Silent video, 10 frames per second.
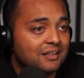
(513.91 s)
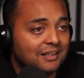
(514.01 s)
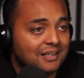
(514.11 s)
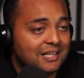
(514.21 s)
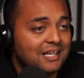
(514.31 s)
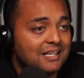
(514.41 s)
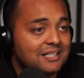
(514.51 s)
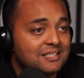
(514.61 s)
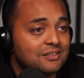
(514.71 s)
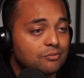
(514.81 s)
the key
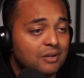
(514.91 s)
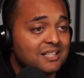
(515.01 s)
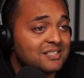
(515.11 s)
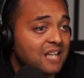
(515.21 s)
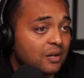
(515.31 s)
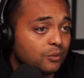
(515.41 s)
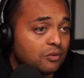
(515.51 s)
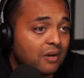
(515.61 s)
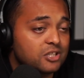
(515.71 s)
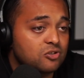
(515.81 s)
is really starting with the
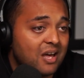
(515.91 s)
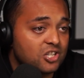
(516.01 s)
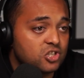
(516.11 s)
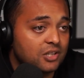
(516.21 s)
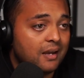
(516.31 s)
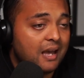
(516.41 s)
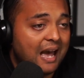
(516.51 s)
right strategy.